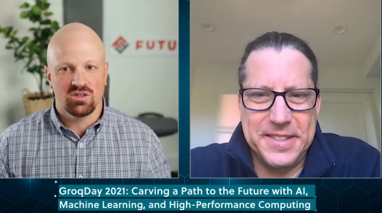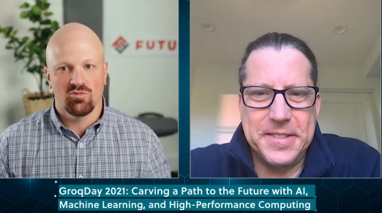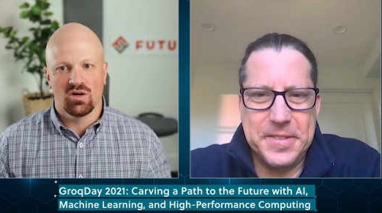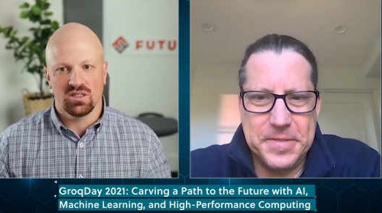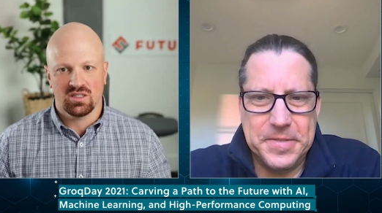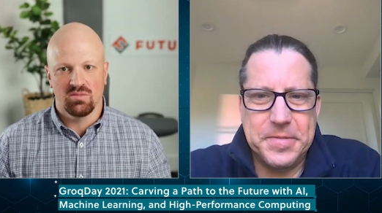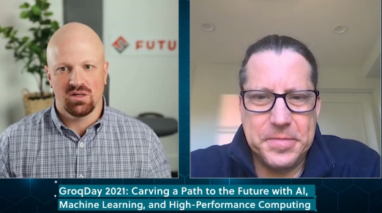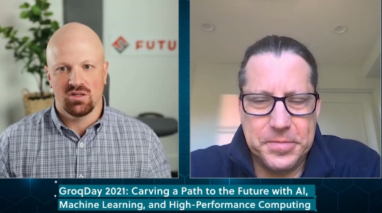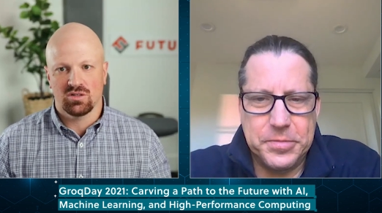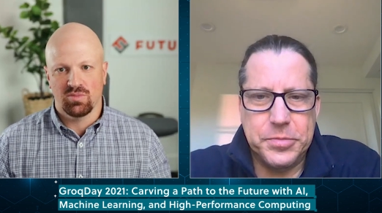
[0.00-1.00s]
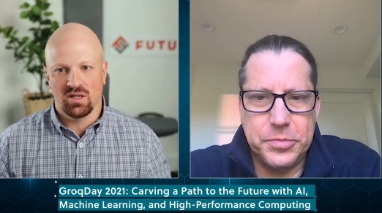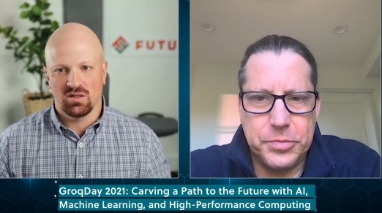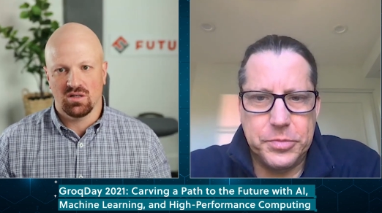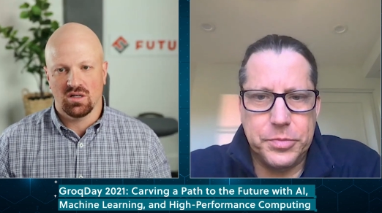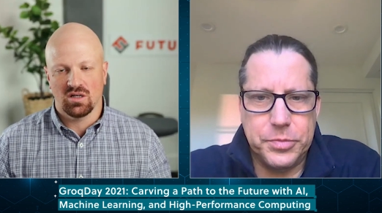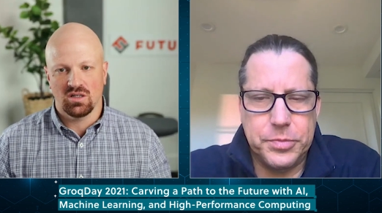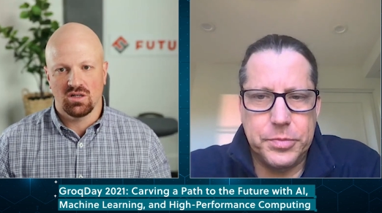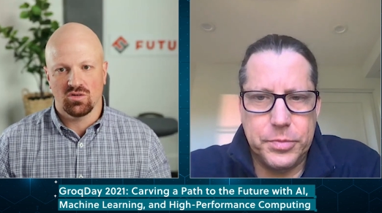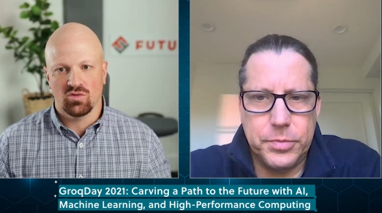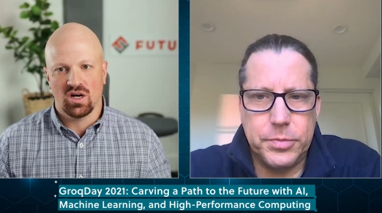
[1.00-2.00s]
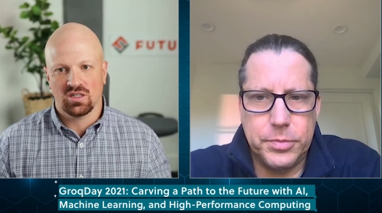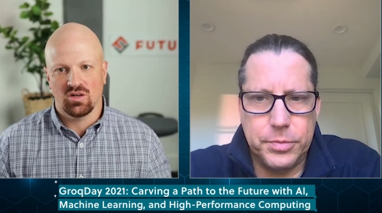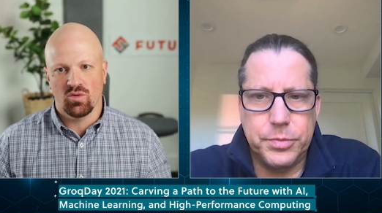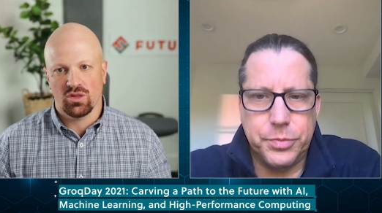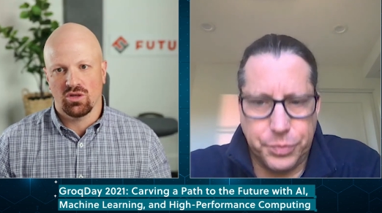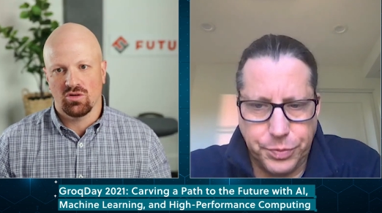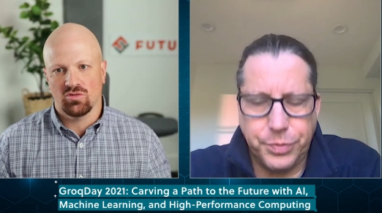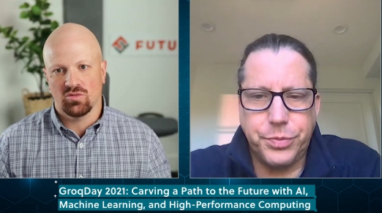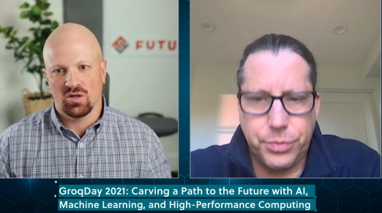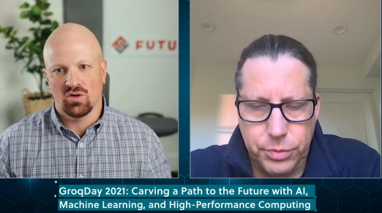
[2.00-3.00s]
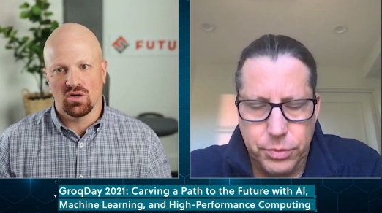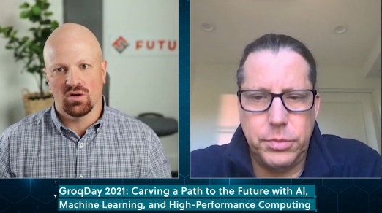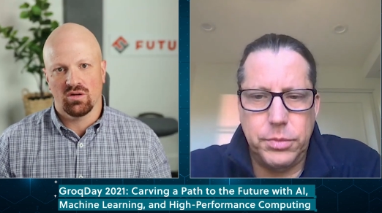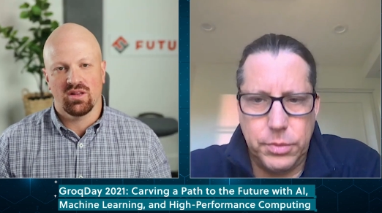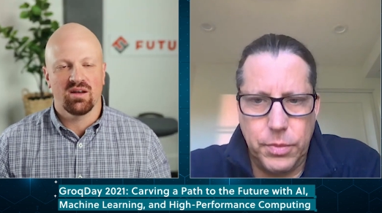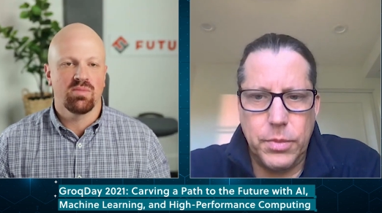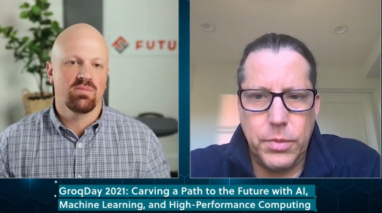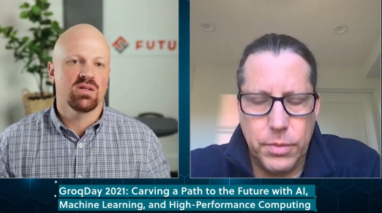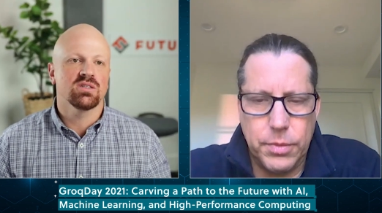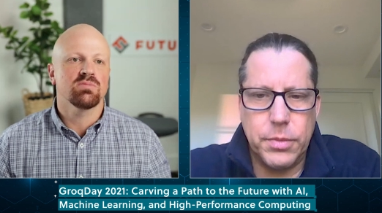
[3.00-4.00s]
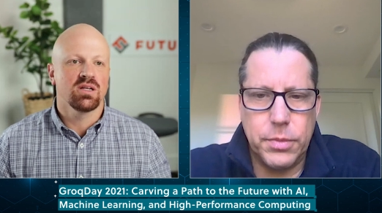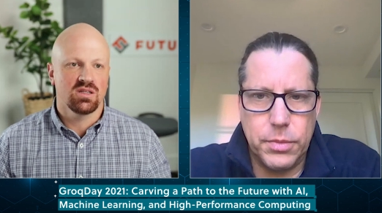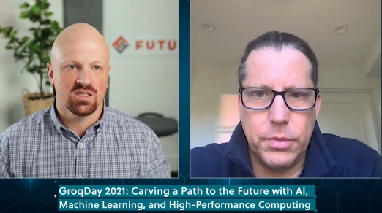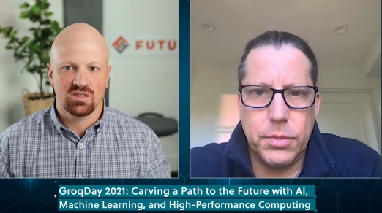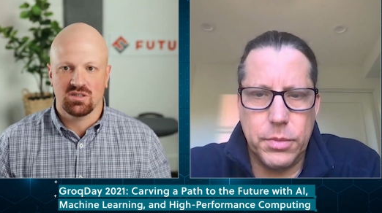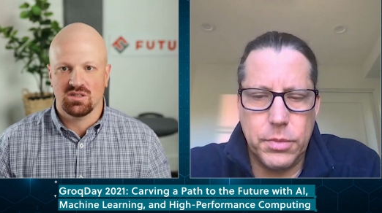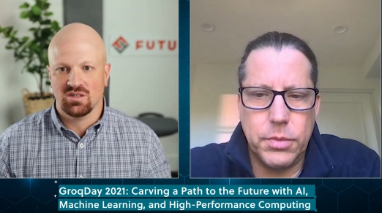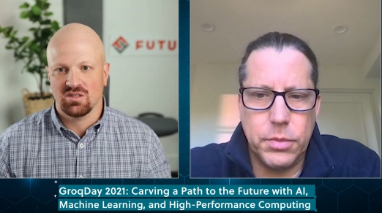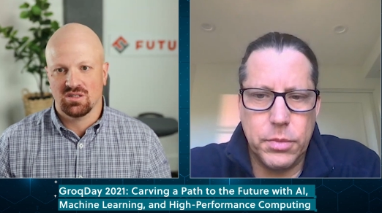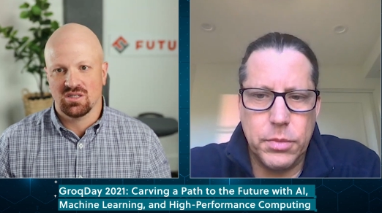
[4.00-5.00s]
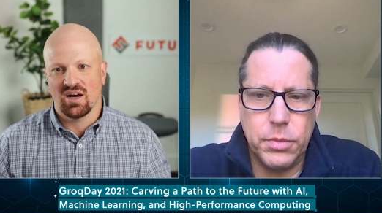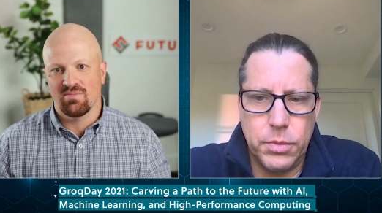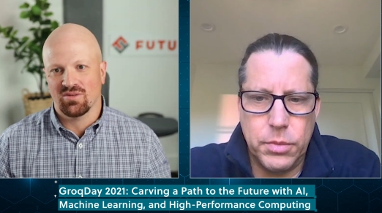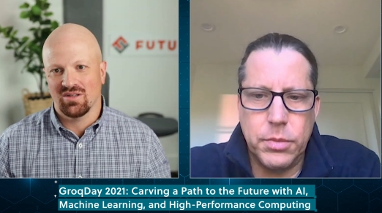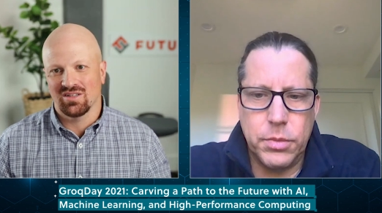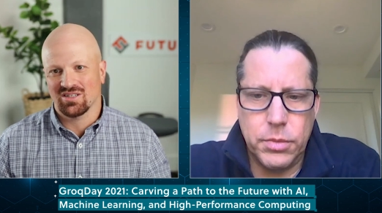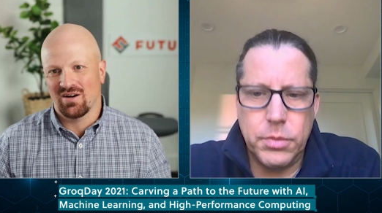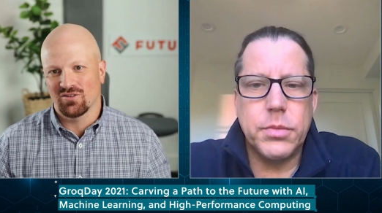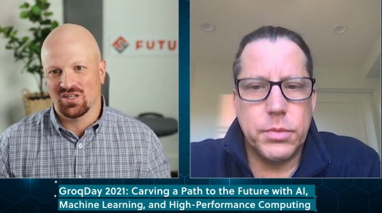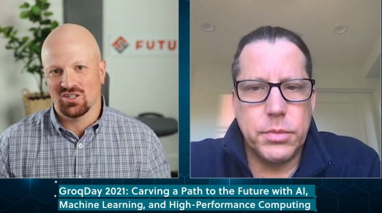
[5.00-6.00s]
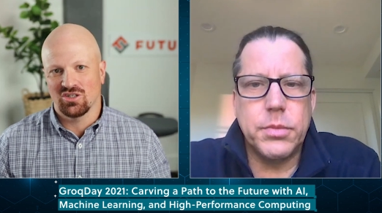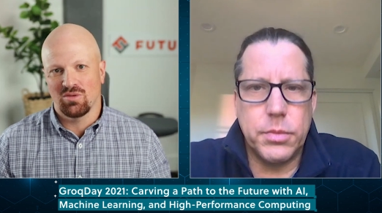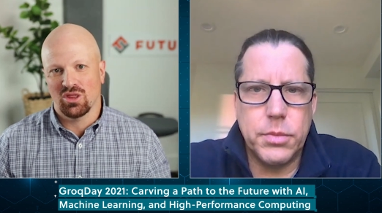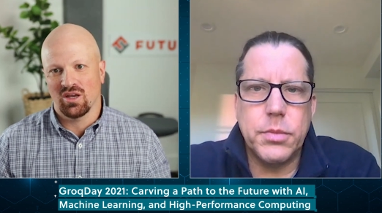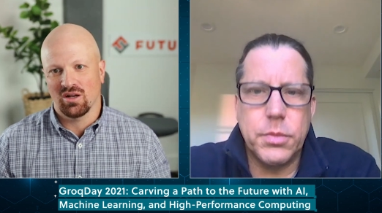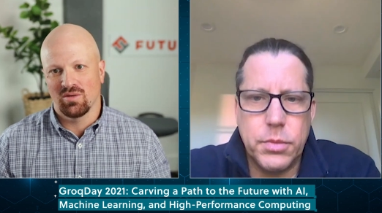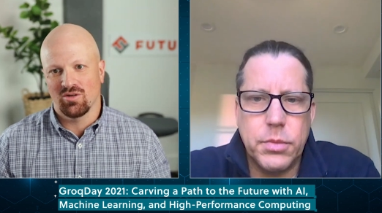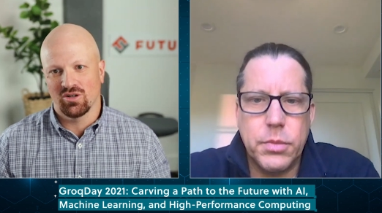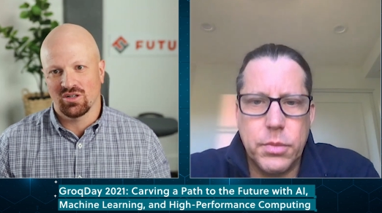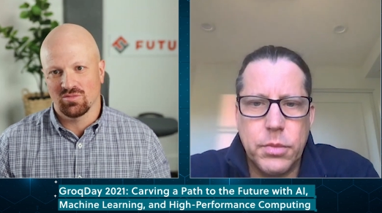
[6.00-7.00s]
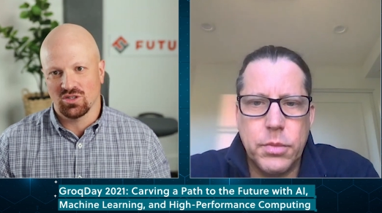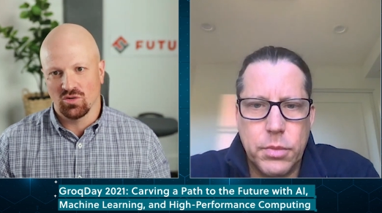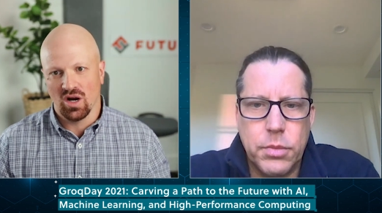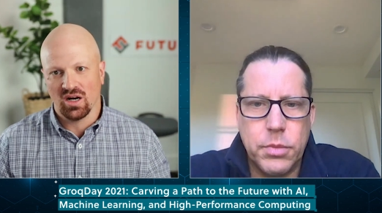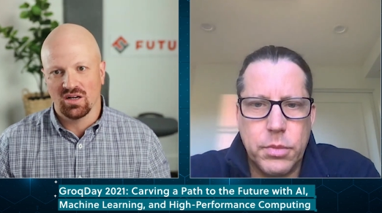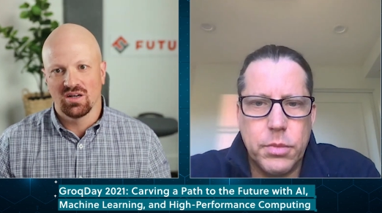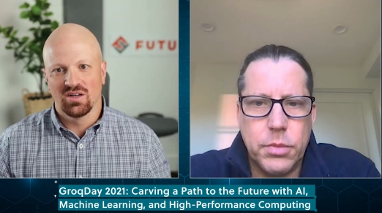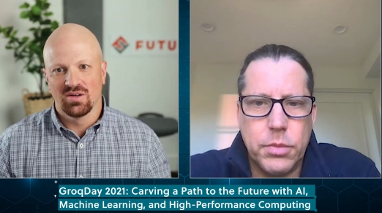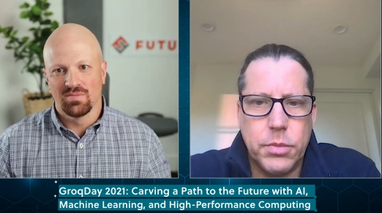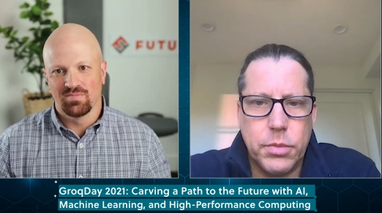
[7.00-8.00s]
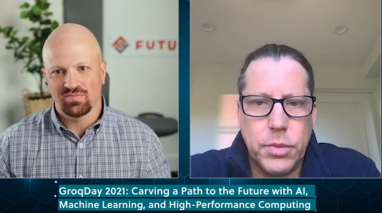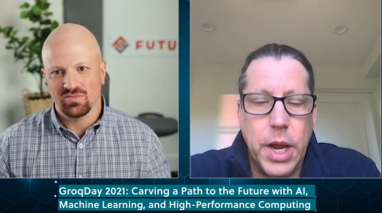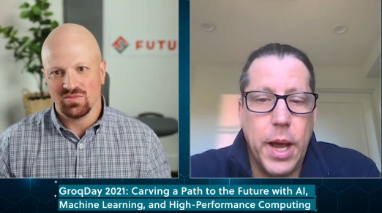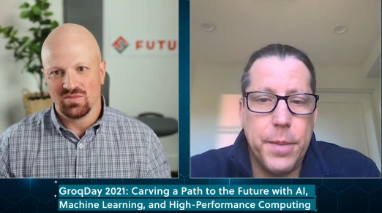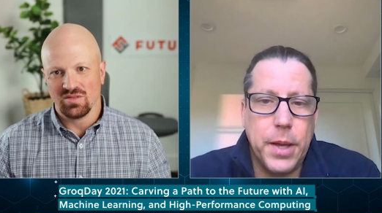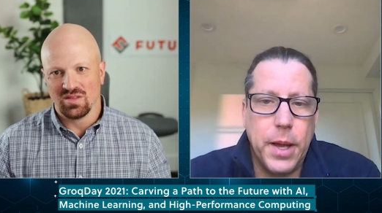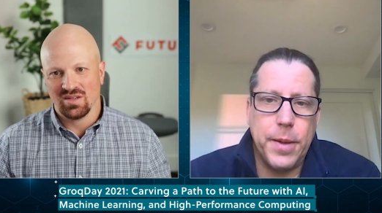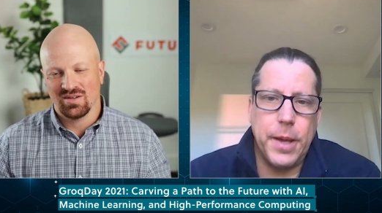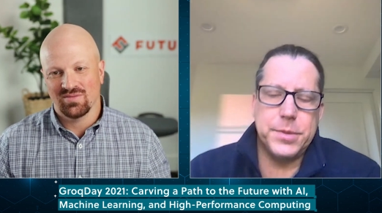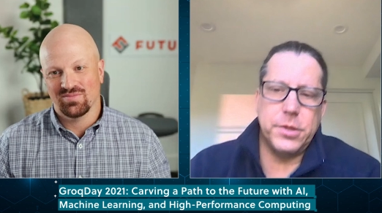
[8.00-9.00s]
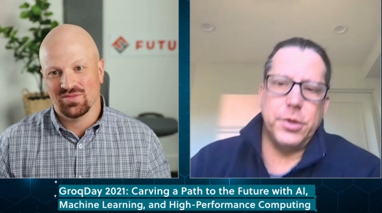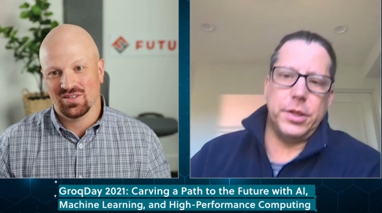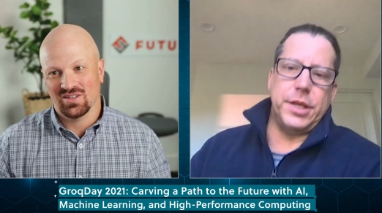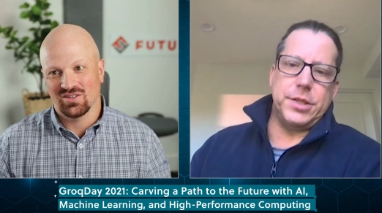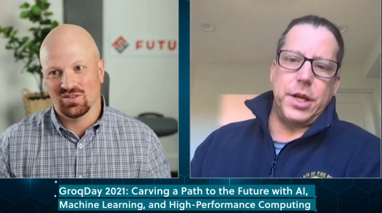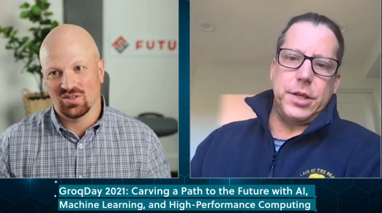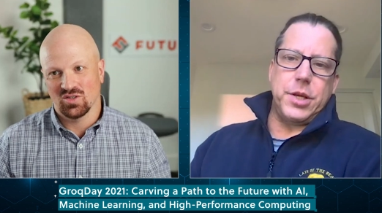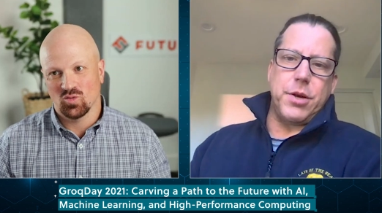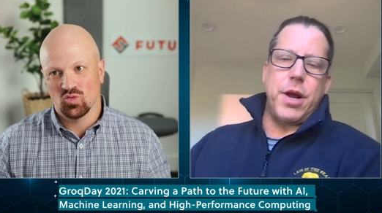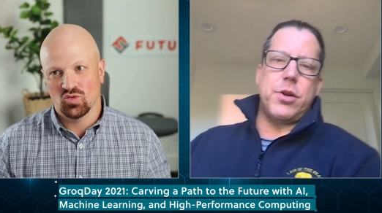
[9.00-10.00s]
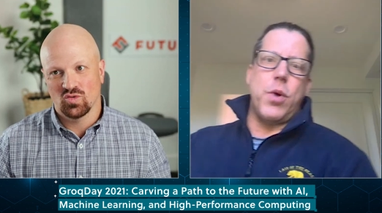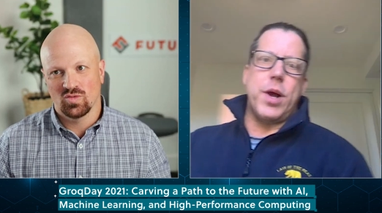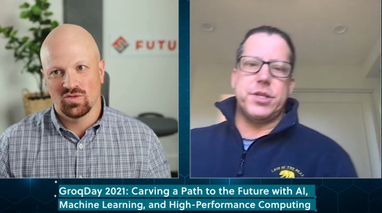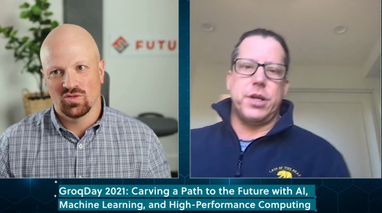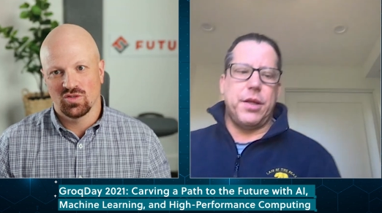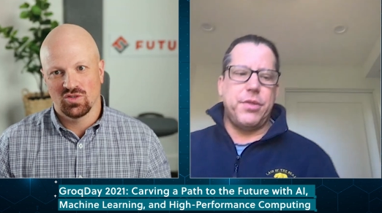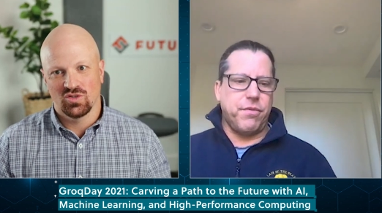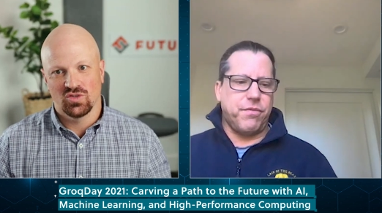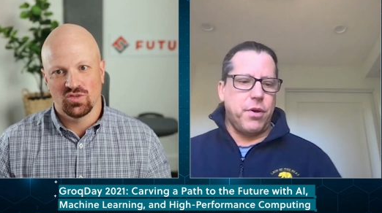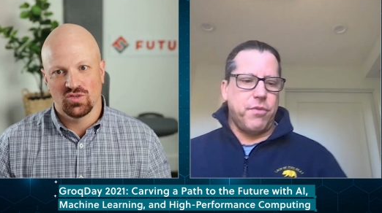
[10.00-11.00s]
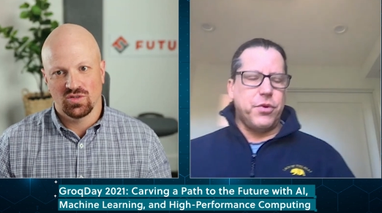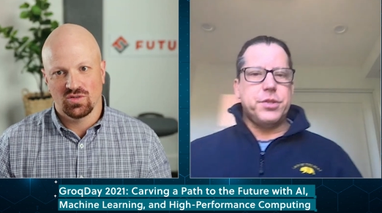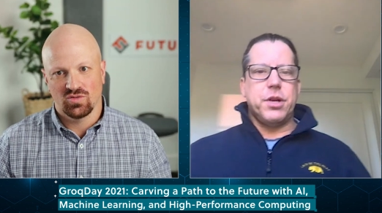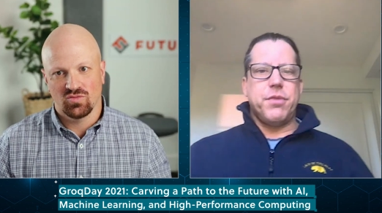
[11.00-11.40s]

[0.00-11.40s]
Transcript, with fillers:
Speaker 1: you'd want somebody who spent uh, you know, Groq Day with you, or that maybe spent this time in this
Speaker 2: conversation to be thinking about when it comes to Groq? Yeah, absolutely. It's it's a great question. I think first and